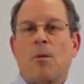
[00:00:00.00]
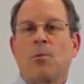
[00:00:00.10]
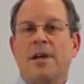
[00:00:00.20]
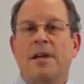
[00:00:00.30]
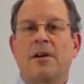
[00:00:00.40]

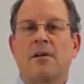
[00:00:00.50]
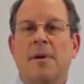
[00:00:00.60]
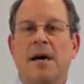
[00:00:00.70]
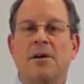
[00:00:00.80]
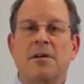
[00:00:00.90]
We hear
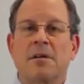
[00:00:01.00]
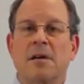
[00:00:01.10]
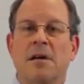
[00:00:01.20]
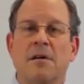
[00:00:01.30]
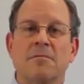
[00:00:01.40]
about
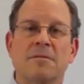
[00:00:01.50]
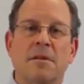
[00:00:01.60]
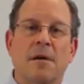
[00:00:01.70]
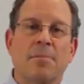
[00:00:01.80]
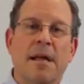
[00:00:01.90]

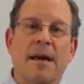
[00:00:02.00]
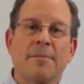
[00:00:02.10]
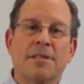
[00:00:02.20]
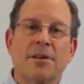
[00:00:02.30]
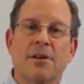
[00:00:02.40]
compliant
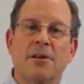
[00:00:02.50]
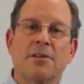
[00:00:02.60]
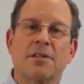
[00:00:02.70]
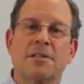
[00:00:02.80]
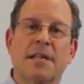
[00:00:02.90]
material
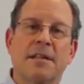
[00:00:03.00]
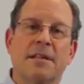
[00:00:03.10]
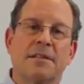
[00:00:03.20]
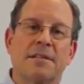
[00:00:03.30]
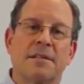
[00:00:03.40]
that's
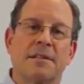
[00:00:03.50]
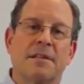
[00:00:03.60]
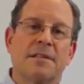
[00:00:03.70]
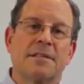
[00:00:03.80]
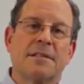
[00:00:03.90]

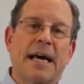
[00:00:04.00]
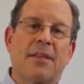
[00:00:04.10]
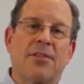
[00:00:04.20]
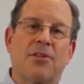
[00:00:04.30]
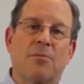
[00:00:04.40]

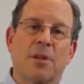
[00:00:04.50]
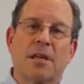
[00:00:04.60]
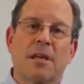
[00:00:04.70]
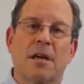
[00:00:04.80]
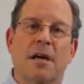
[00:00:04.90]
not
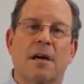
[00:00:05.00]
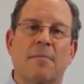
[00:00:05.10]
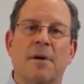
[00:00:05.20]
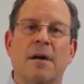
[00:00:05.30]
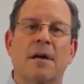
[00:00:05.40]

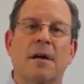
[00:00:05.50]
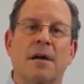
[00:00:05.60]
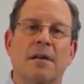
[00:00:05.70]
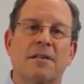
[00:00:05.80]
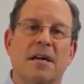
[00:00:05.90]
thermally
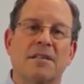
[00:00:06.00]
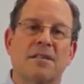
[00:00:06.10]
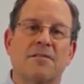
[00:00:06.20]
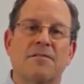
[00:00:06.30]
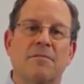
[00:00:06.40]

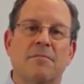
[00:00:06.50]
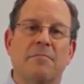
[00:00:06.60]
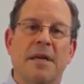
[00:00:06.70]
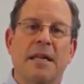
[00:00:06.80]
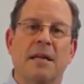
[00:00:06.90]
conductive,
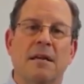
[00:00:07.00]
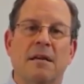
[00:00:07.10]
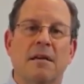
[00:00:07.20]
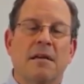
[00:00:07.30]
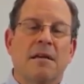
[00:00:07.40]

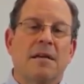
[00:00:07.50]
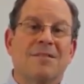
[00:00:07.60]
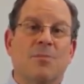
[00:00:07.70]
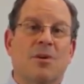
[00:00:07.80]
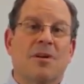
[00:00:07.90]
meaning
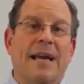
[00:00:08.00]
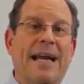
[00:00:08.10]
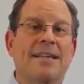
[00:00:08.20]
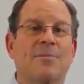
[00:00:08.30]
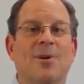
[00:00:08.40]
it's
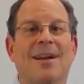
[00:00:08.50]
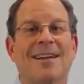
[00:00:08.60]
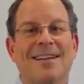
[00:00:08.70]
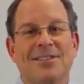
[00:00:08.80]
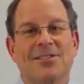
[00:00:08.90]
acting more
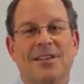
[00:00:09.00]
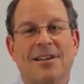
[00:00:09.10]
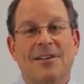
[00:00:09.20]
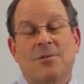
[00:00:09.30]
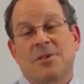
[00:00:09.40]
like an
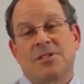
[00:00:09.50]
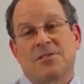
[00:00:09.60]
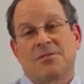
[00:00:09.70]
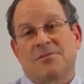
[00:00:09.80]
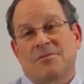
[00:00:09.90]
insulator, which
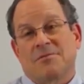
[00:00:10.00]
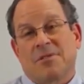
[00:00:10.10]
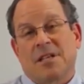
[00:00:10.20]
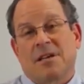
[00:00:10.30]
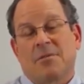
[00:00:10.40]
is
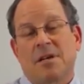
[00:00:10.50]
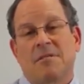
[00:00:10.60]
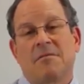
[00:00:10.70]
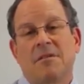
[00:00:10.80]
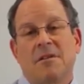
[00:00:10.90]
really
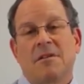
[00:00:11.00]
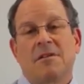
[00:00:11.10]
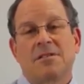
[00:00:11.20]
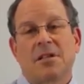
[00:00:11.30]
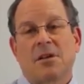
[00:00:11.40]
what
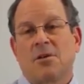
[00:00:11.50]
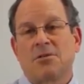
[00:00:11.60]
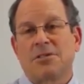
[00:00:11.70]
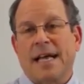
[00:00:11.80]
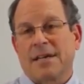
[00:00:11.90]

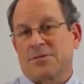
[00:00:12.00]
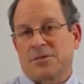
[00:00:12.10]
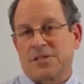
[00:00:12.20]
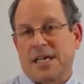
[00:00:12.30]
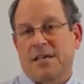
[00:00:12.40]
silicone's natural
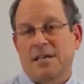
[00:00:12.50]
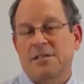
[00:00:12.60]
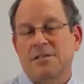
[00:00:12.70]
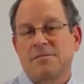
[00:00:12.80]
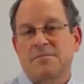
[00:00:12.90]
state
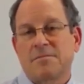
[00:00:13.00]
is.